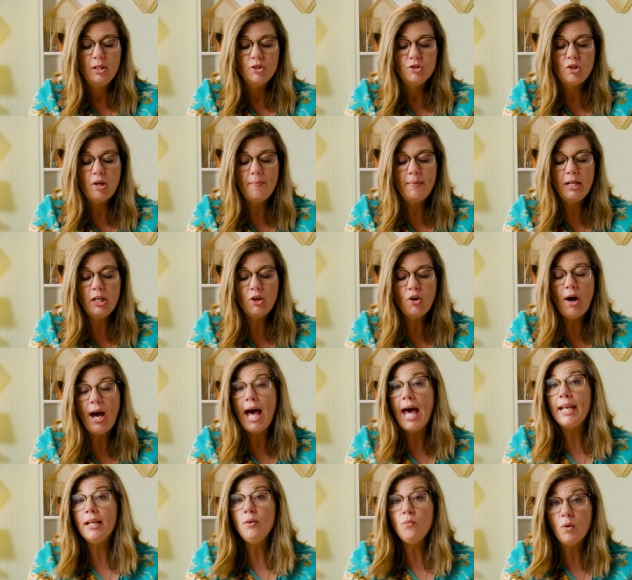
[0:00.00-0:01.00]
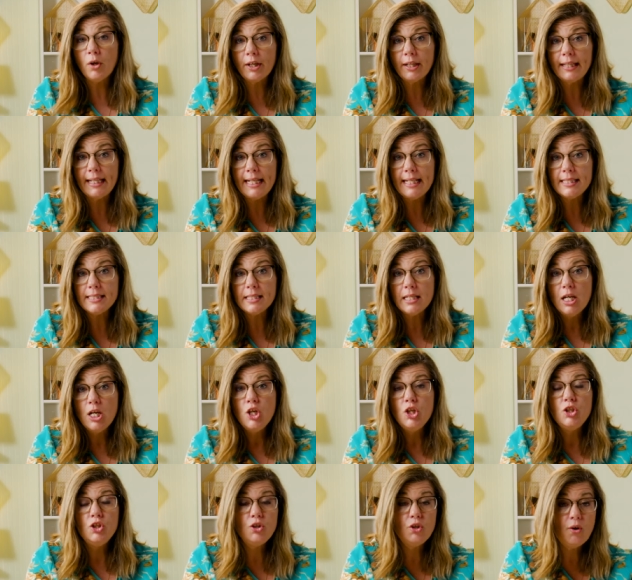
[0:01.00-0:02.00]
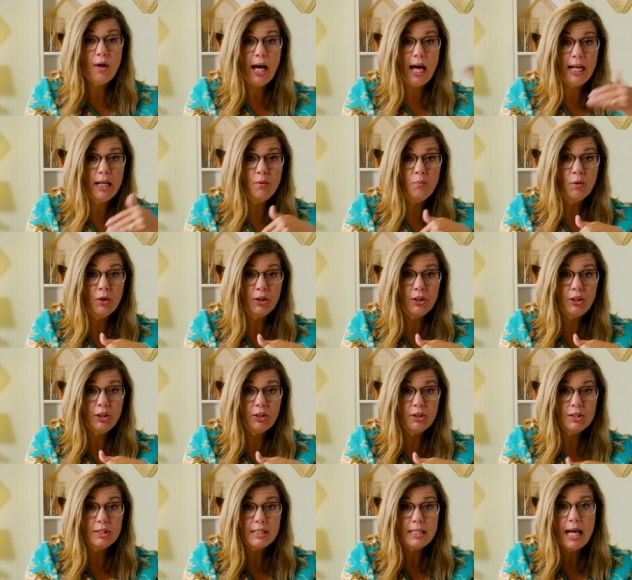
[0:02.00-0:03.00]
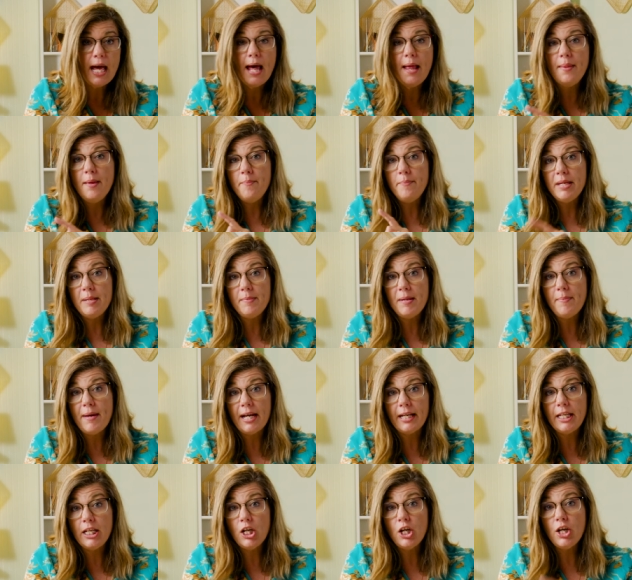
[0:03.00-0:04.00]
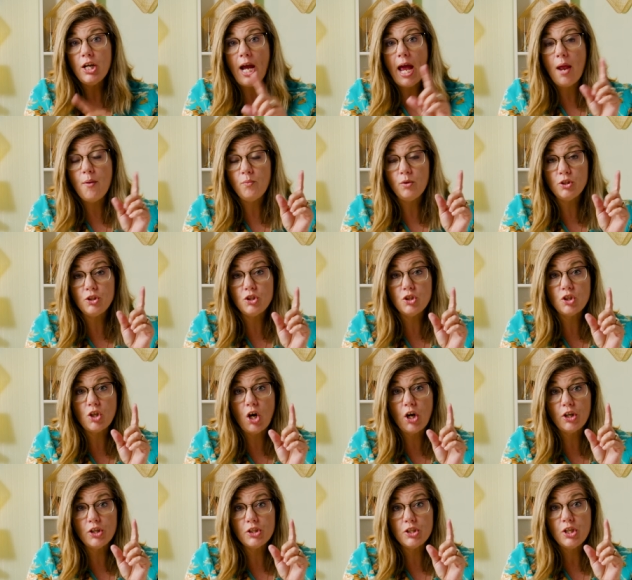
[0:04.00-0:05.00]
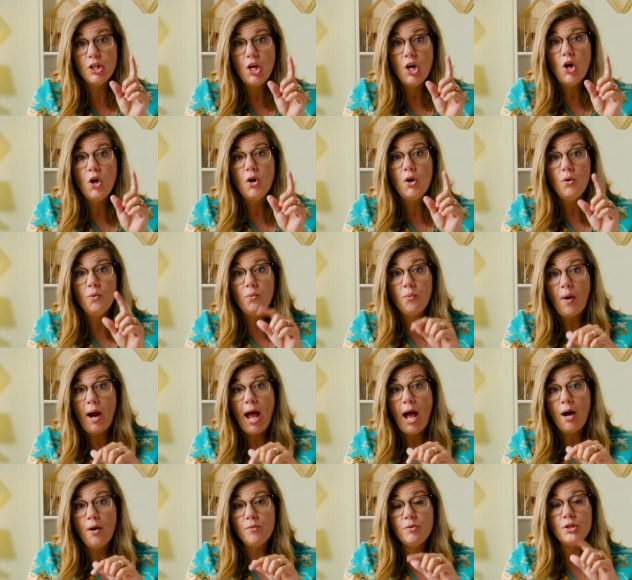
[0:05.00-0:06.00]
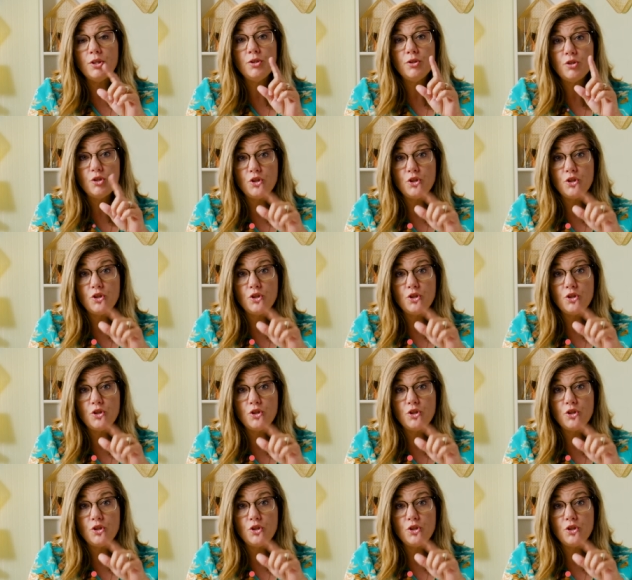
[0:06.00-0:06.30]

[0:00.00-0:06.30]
So I'm gonna go ahead and work these. You go ahead and work yours and then meet me back here and we'll start round